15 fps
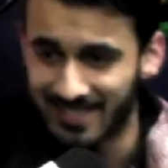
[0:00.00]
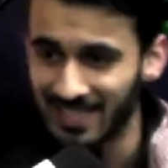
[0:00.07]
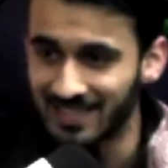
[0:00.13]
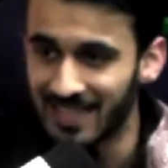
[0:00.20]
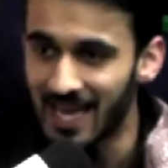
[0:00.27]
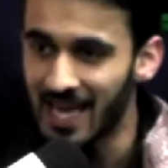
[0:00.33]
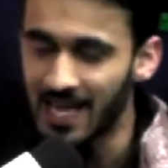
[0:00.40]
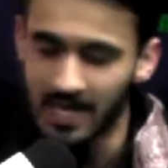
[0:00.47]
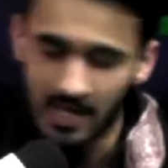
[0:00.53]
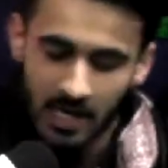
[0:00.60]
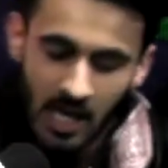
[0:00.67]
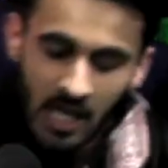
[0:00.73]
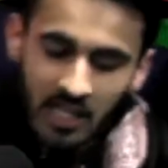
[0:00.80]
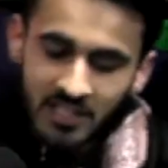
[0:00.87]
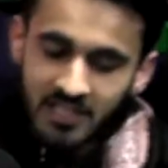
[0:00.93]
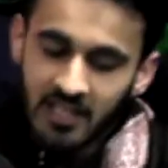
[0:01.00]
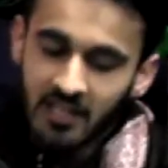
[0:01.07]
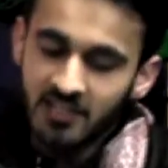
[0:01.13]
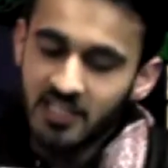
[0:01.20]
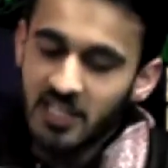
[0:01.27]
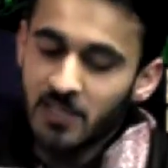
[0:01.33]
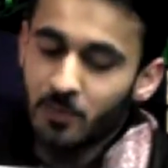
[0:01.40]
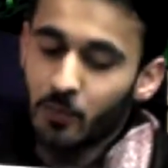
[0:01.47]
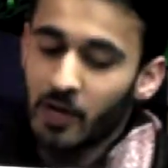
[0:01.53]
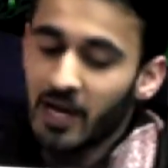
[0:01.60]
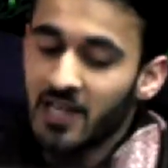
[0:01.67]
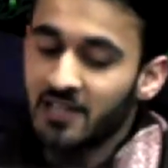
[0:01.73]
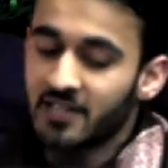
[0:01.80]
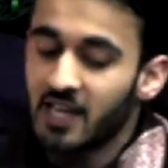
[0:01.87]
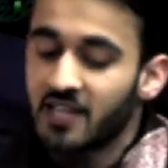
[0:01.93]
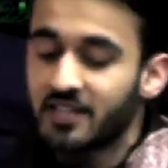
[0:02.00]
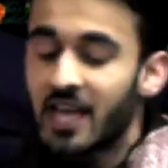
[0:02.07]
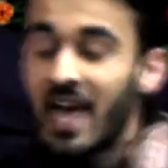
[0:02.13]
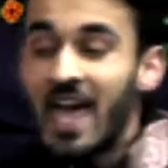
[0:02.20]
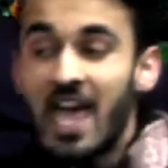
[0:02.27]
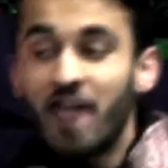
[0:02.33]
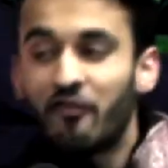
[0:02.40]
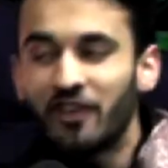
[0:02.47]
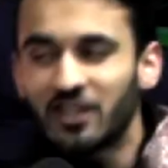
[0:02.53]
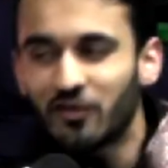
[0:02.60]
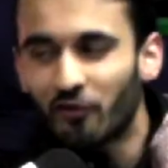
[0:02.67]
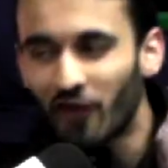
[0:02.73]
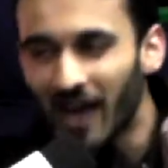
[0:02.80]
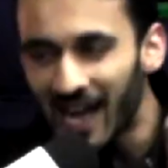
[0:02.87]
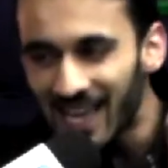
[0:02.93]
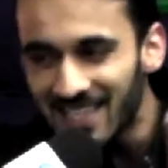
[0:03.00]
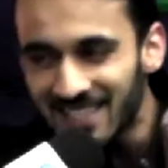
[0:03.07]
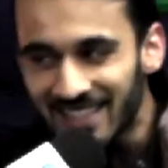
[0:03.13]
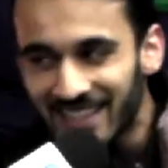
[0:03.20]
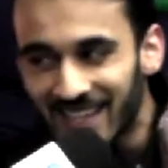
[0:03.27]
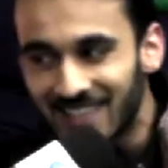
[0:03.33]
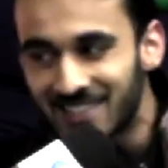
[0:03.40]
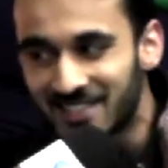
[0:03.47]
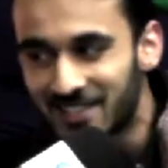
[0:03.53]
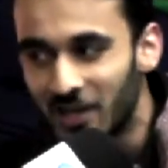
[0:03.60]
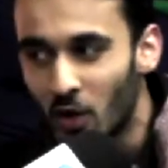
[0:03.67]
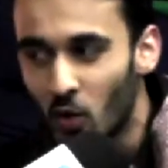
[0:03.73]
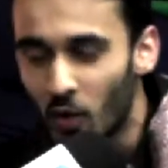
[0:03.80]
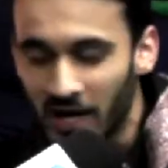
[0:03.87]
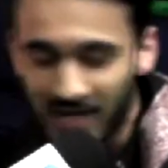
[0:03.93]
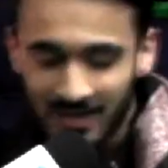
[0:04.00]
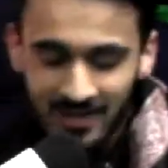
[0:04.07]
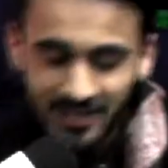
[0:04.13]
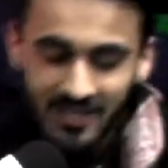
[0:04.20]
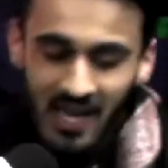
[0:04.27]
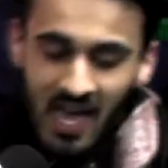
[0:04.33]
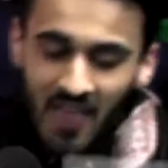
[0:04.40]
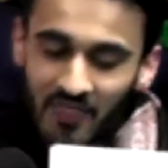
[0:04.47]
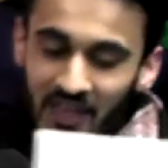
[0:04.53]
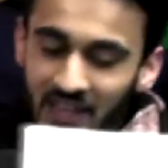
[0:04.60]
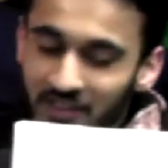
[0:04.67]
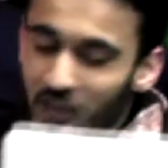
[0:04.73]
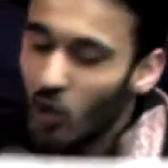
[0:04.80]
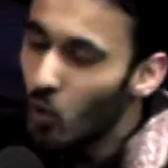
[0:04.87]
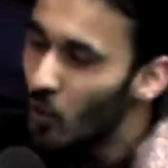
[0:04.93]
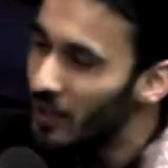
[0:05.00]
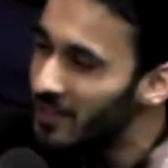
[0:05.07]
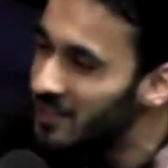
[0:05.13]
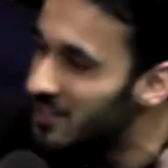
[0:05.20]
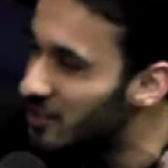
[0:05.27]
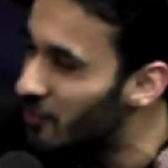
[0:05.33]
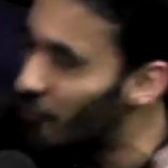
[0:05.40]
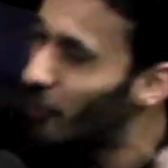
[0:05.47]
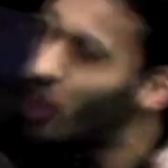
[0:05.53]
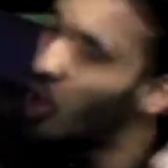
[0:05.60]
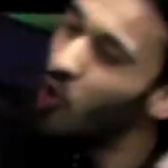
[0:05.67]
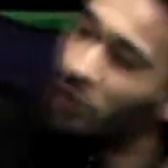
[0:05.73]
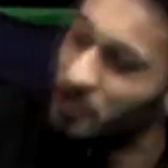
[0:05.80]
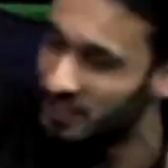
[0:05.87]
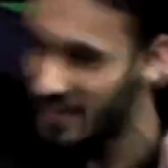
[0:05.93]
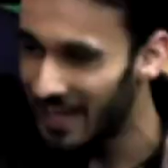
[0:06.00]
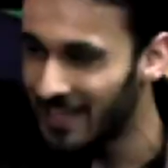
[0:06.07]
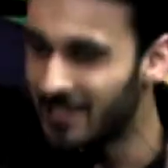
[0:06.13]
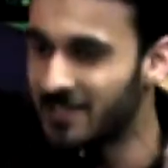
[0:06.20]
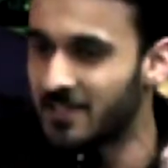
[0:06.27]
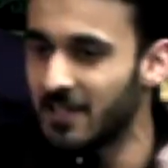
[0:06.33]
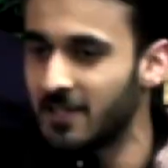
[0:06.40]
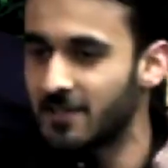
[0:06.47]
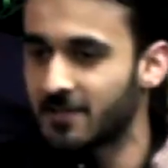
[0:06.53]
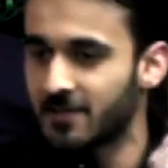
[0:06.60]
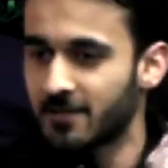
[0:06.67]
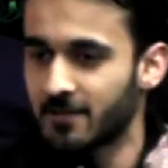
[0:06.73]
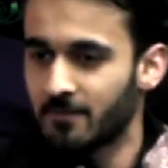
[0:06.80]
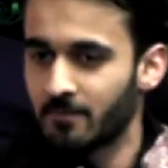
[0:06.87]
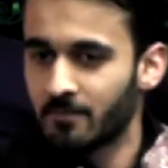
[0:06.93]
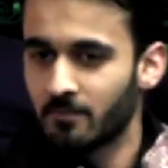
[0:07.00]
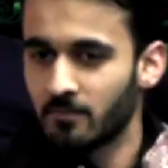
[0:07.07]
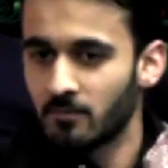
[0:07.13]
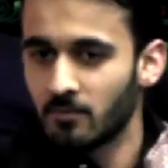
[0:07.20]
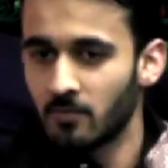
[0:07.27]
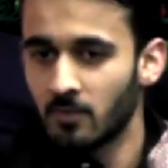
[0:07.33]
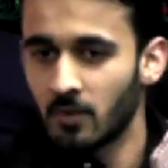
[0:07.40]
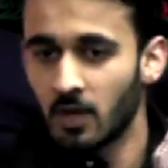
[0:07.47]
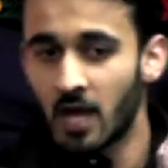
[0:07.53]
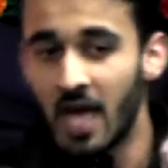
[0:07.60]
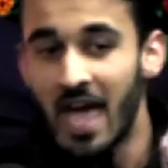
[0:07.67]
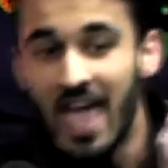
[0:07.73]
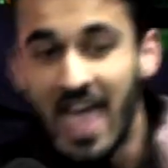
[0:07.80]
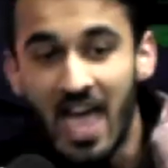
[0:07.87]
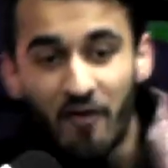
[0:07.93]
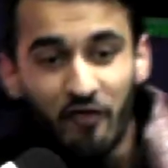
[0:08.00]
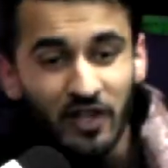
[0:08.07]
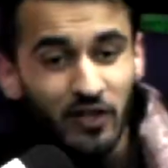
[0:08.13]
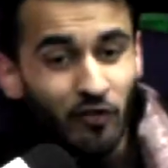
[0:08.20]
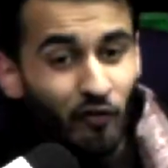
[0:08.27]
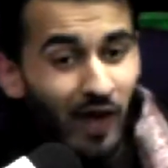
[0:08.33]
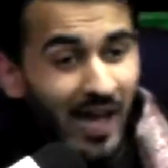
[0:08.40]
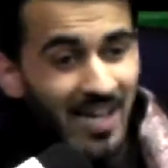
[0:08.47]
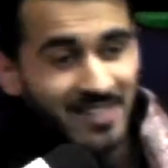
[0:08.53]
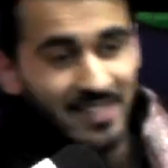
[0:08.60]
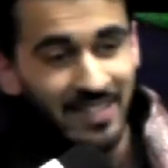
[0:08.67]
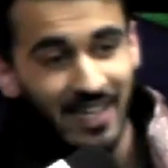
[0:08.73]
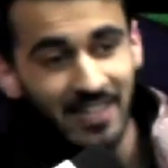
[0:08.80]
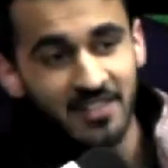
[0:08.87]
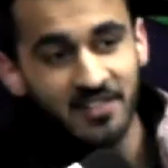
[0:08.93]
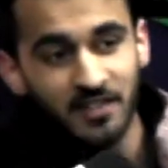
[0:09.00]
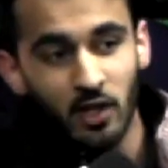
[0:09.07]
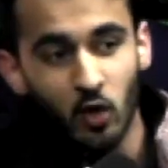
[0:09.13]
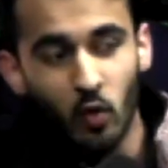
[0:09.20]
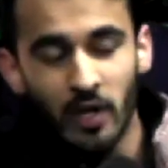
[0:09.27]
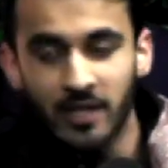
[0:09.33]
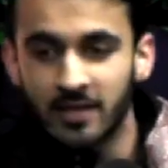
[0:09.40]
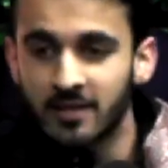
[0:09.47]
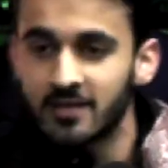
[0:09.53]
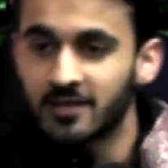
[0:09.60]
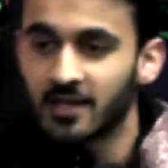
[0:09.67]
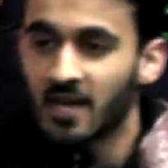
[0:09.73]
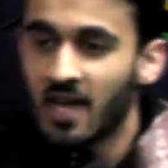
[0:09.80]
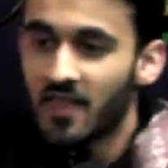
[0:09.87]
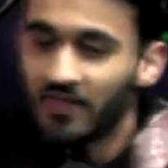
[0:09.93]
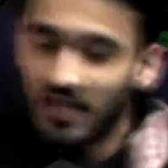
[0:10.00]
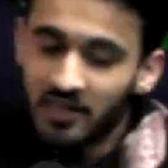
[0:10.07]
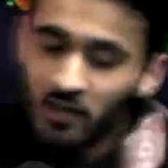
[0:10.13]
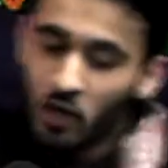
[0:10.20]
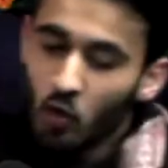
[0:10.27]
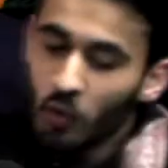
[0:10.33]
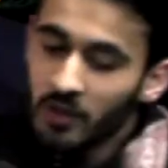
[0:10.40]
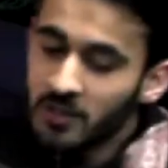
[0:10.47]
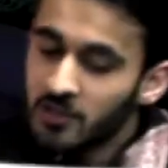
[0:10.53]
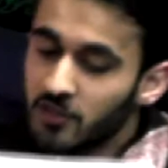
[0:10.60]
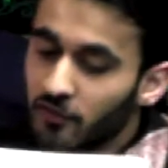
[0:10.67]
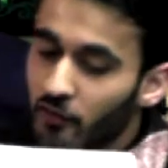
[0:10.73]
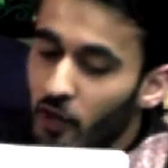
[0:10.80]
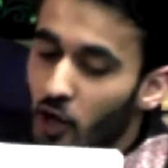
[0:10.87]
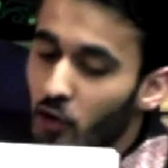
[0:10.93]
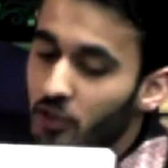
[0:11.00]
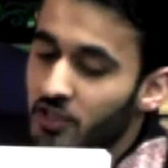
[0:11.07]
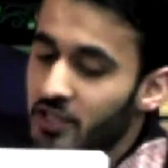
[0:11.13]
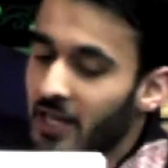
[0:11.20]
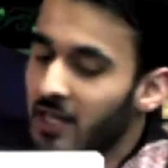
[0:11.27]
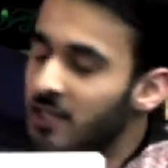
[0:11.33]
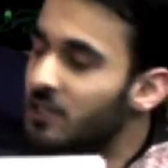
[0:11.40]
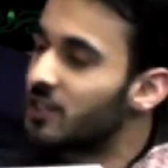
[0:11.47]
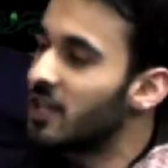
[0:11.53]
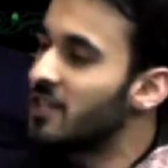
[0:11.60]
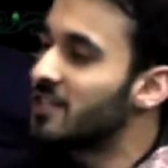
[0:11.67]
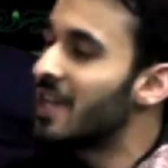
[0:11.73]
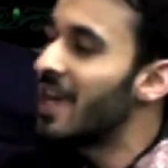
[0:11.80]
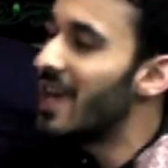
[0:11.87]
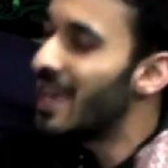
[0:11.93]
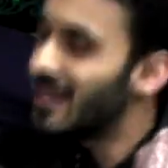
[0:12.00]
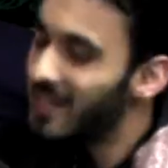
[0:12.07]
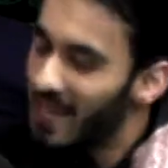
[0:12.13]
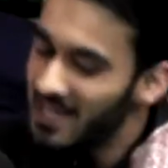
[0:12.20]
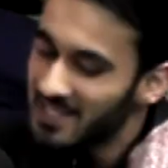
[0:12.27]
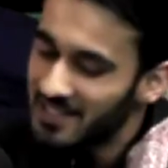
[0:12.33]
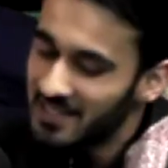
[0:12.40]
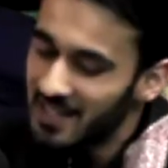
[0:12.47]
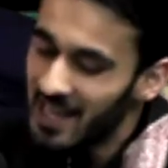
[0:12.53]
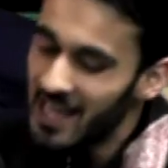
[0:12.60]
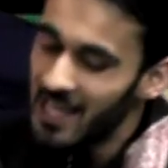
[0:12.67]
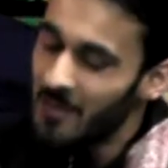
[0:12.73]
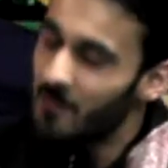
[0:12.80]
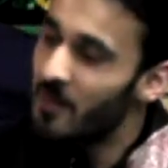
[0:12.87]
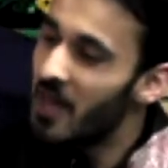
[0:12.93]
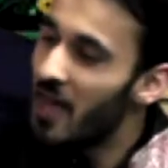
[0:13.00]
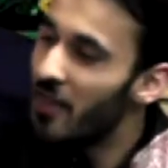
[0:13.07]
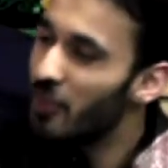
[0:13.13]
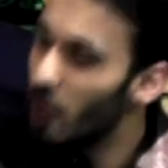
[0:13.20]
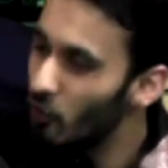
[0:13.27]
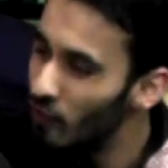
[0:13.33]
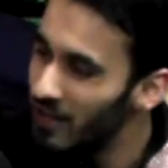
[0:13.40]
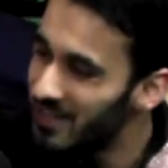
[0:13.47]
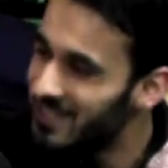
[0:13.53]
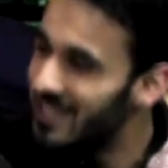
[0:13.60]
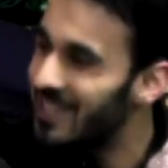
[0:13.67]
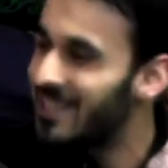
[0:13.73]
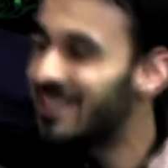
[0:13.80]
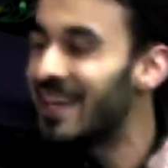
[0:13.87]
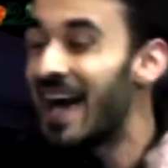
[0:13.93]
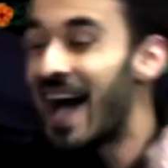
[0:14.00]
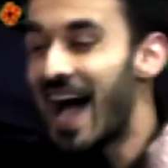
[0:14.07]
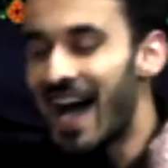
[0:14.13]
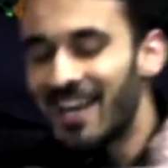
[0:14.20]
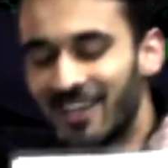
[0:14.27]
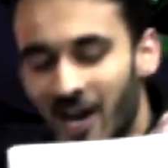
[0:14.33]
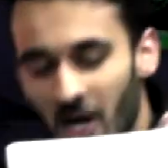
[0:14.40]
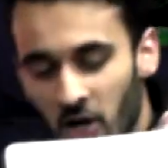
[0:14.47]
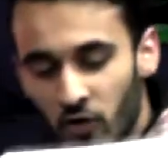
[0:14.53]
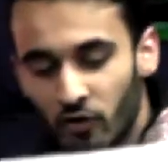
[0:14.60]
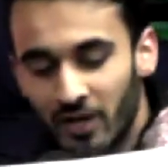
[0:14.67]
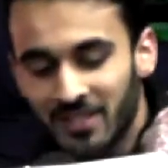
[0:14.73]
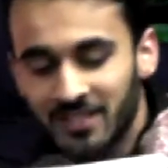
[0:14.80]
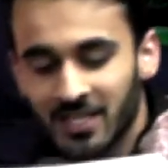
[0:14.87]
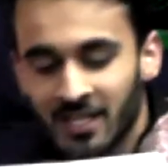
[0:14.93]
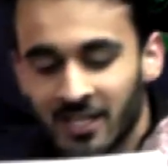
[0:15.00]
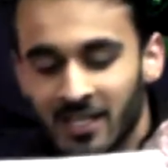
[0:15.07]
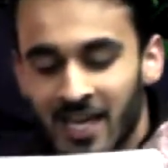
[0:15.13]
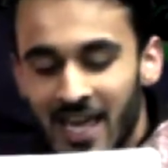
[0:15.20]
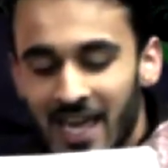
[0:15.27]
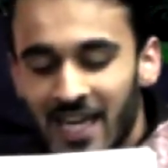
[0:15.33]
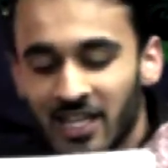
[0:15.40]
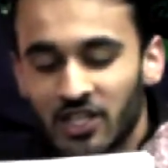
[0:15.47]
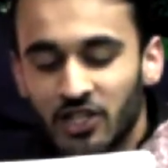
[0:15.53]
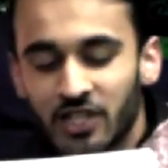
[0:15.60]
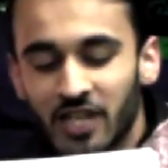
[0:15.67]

today sings his praises. If it flies against the wind, then the wind's flow changes. If it flies against the wind, then the wind's flow changes. In his name, the written and unwritten, it